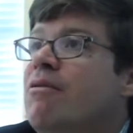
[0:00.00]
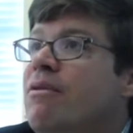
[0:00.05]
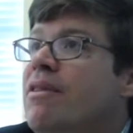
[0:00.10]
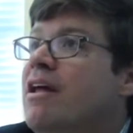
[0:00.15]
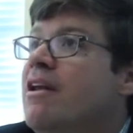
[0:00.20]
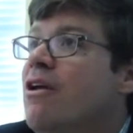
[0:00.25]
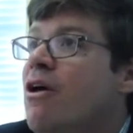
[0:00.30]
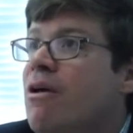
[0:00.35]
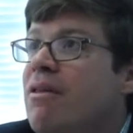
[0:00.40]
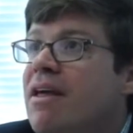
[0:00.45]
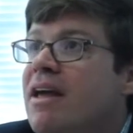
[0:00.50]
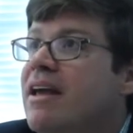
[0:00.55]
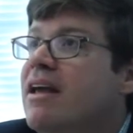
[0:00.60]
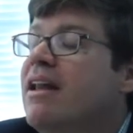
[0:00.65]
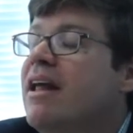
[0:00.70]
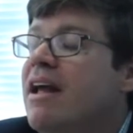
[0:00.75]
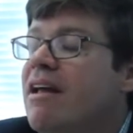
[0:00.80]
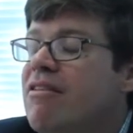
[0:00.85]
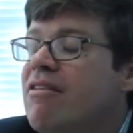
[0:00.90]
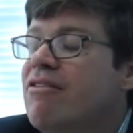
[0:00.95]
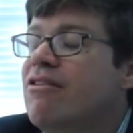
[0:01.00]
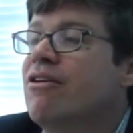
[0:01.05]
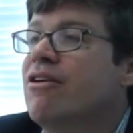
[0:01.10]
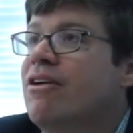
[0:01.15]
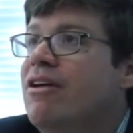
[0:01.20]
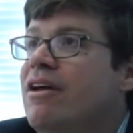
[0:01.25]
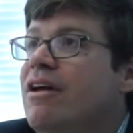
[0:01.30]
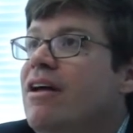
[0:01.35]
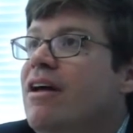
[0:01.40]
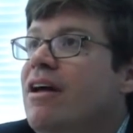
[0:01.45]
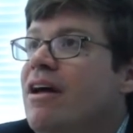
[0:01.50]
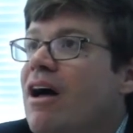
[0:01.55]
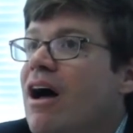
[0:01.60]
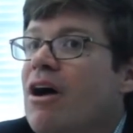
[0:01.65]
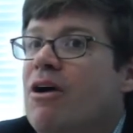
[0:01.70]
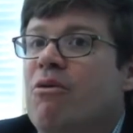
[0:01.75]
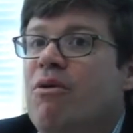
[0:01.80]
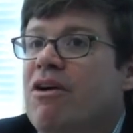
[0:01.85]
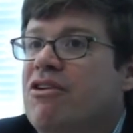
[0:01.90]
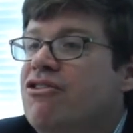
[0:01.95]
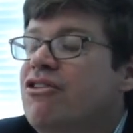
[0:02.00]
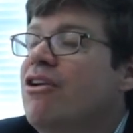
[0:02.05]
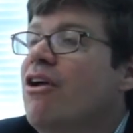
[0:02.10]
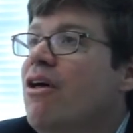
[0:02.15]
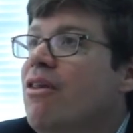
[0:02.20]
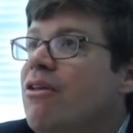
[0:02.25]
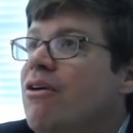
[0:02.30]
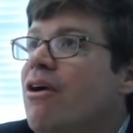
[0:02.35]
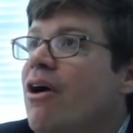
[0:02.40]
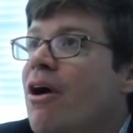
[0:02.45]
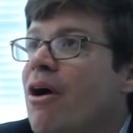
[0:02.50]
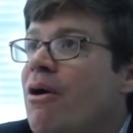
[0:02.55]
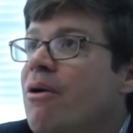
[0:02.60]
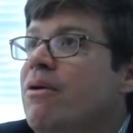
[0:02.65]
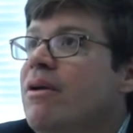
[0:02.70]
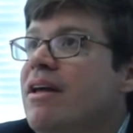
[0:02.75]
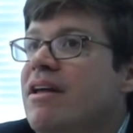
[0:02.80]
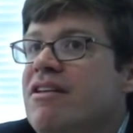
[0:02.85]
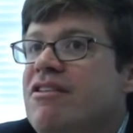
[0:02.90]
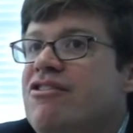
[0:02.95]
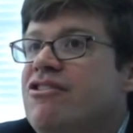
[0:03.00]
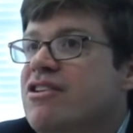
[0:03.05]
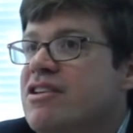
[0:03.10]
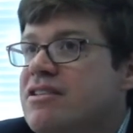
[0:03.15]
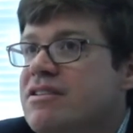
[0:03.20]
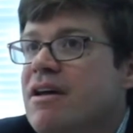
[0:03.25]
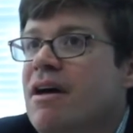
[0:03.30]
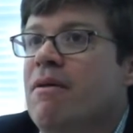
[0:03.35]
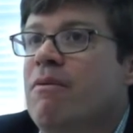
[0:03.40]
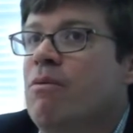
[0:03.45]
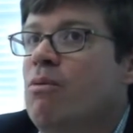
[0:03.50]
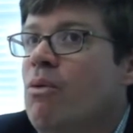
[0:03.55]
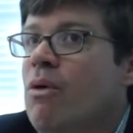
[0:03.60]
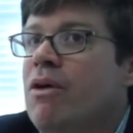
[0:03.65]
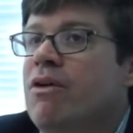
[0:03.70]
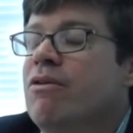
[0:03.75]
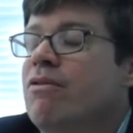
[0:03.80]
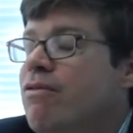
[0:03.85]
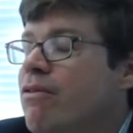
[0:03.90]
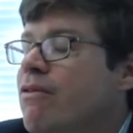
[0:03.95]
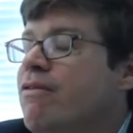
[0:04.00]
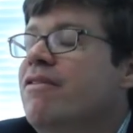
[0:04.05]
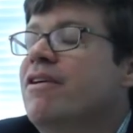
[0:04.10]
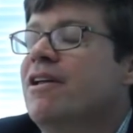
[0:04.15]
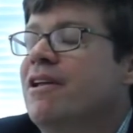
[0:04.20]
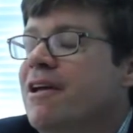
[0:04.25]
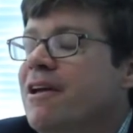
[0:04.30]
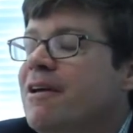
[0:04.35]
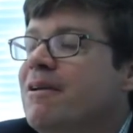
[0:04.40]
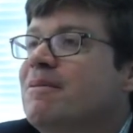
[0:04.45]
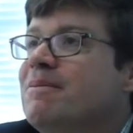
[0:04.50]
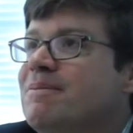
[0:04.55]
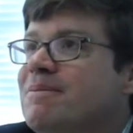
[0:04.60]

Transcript: and when they know they can answer a question on their own is just a wonderful feeling.